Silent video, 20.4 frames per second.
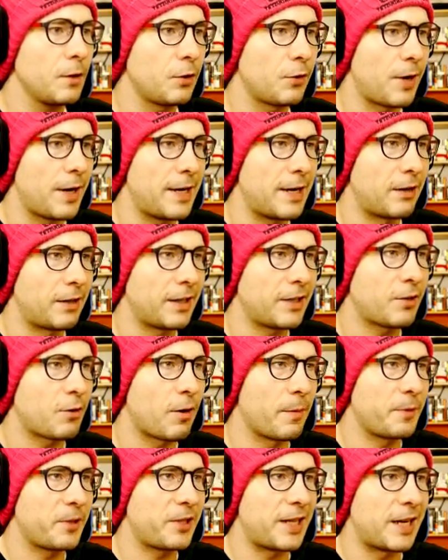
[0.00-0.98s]
Great, now let's
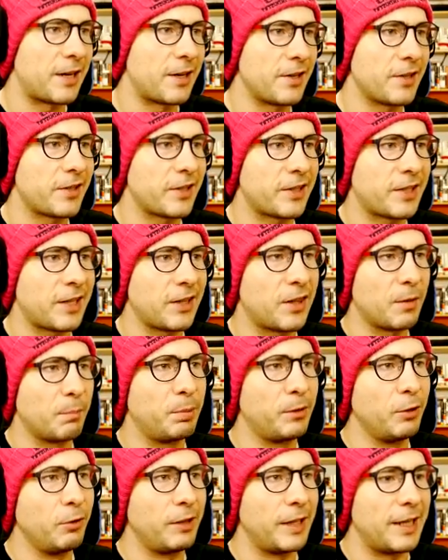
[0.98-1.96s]
go upstairs. Let's get the
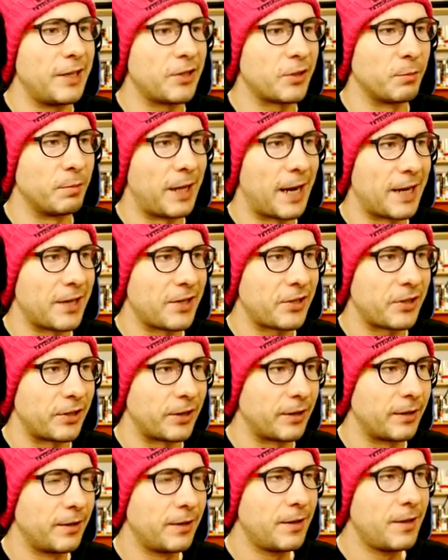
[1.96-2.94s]
blue laser
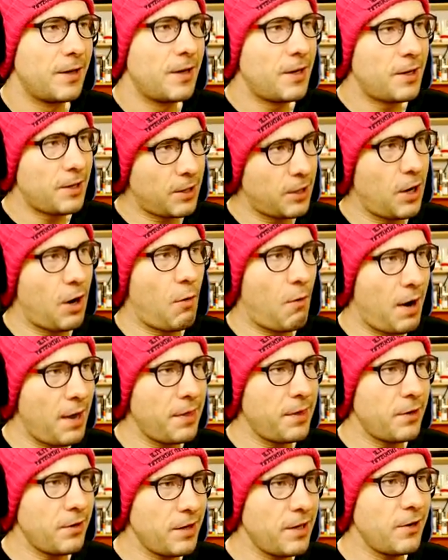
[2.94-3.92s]
blaster. You know
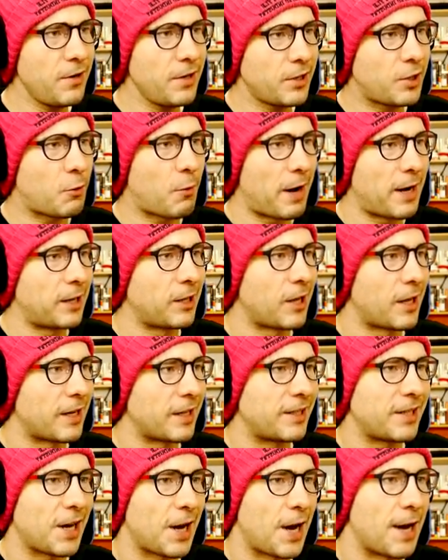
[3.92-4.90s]
what? There, There is quite a
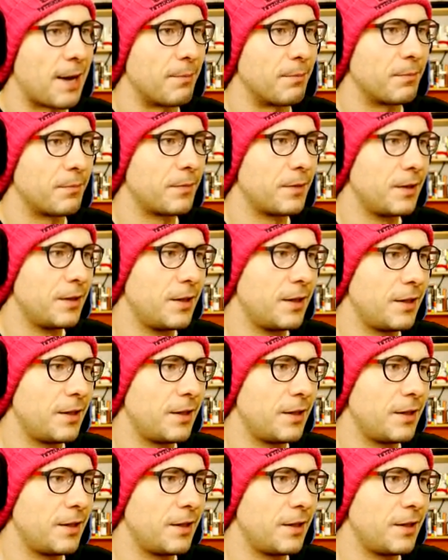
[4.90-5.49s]
lot of time